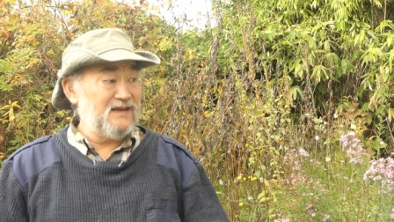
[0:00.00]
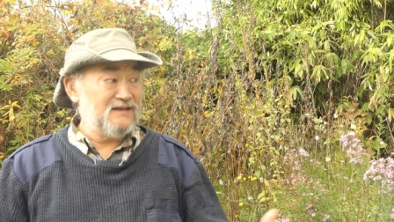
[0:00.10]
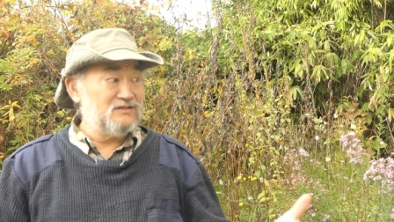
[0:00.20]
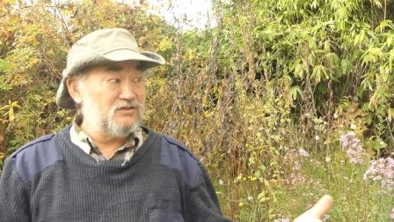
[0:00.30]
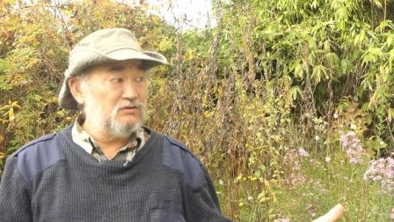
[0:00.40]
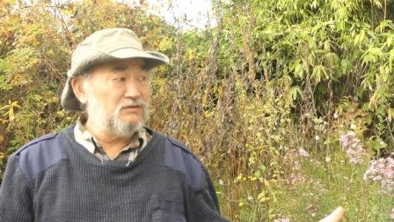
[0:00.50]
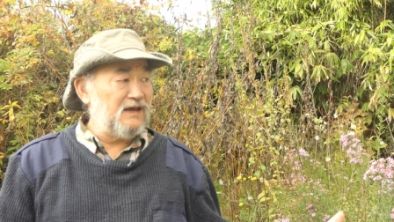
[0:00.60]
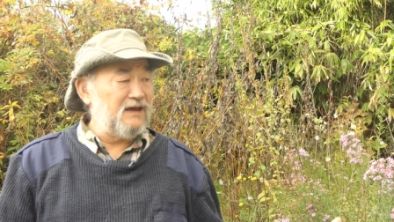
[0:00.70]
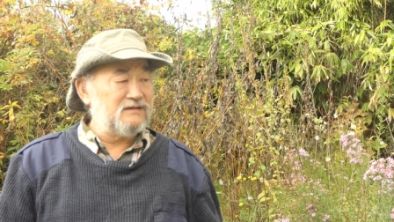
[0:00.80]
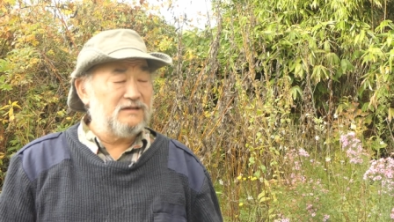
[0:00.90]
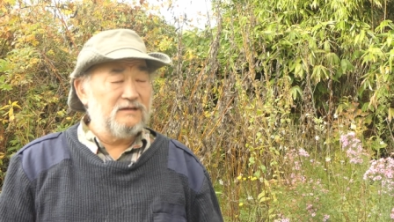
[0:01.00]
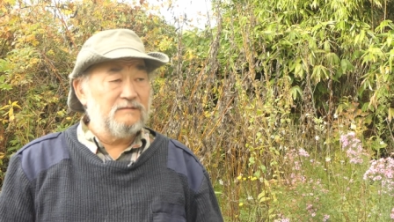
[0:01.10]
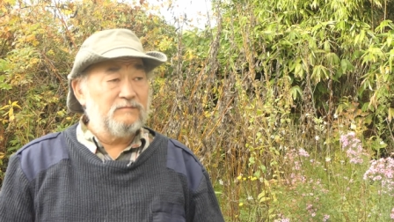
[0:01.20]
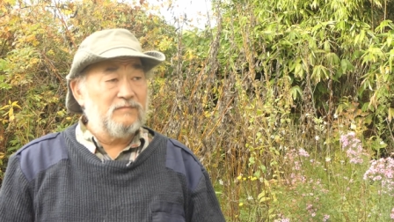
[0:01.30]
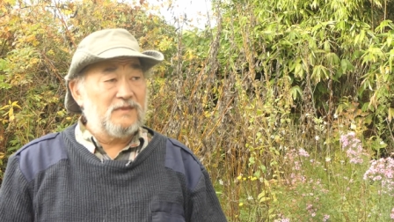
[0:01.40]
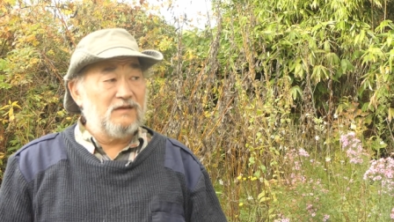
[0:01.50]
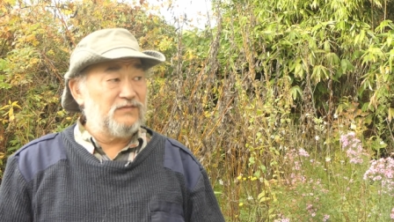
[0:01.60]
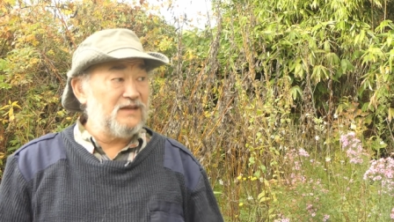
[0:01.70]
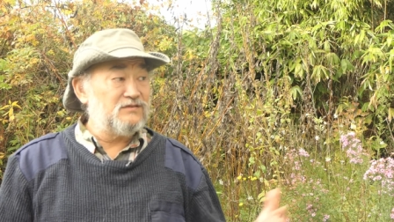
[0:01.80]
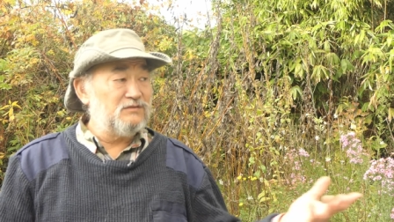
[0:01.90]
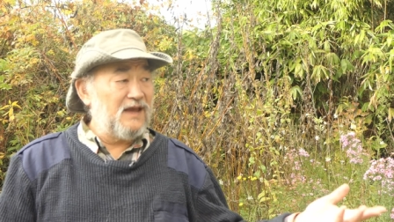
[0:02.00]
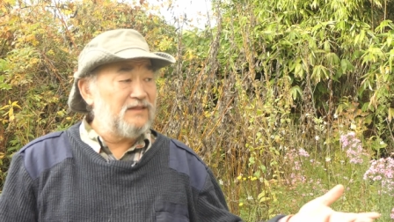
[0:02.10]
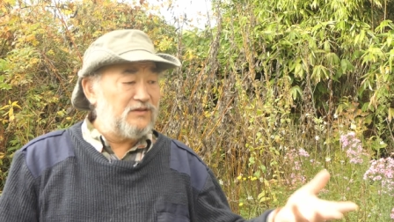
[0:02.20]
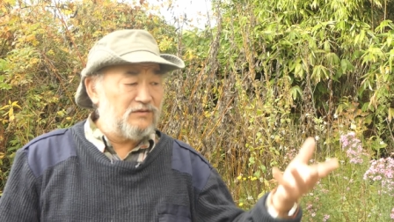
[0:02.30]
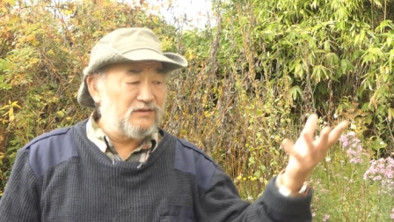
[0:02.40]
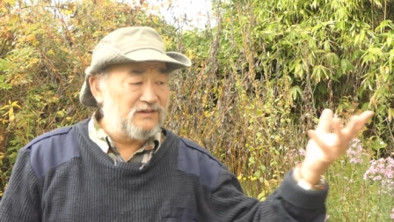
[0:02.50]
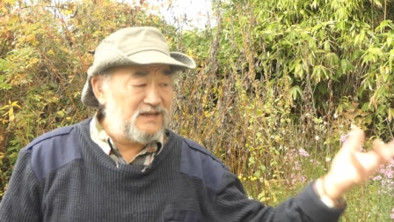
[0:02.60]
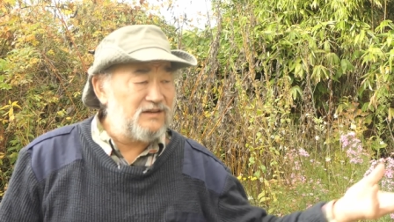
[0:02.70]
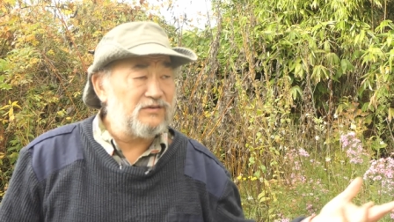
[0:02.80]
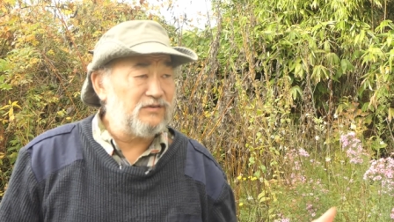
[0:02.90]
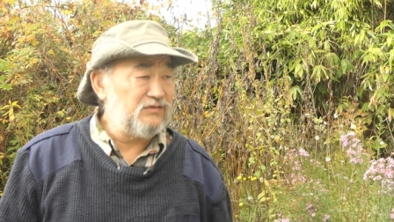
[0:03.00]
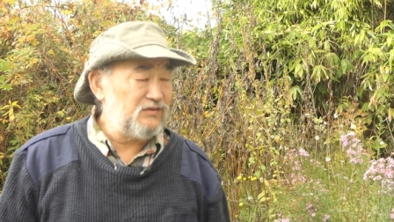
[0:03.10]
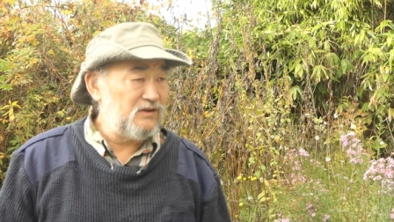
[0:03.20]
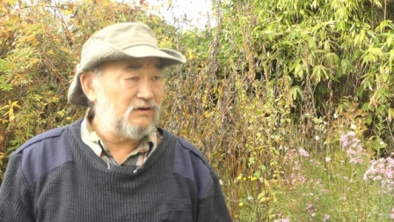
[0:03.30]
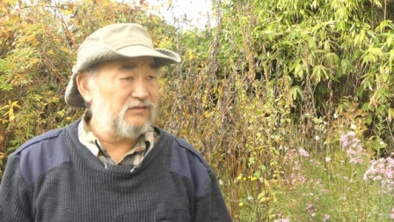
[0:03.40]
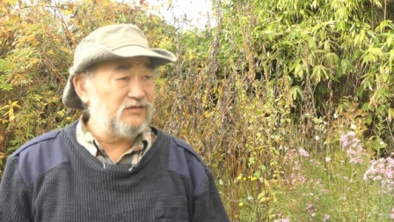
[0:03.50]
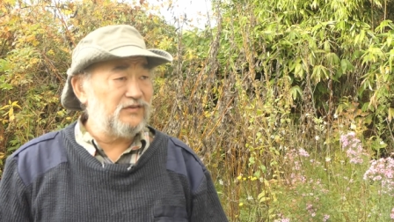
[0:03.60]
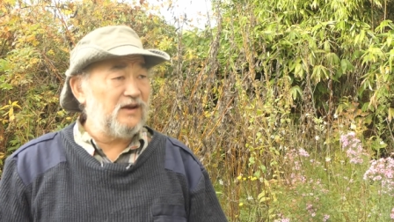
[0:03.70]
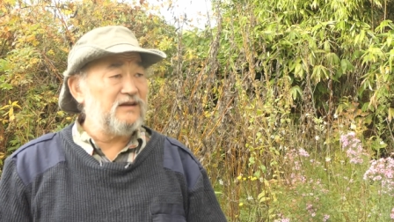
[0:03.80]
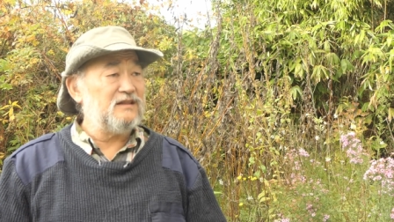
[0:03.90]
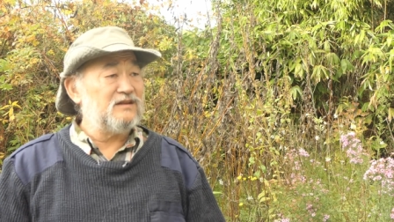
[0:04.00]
they can do that. If they do that, they're the leaders in our society.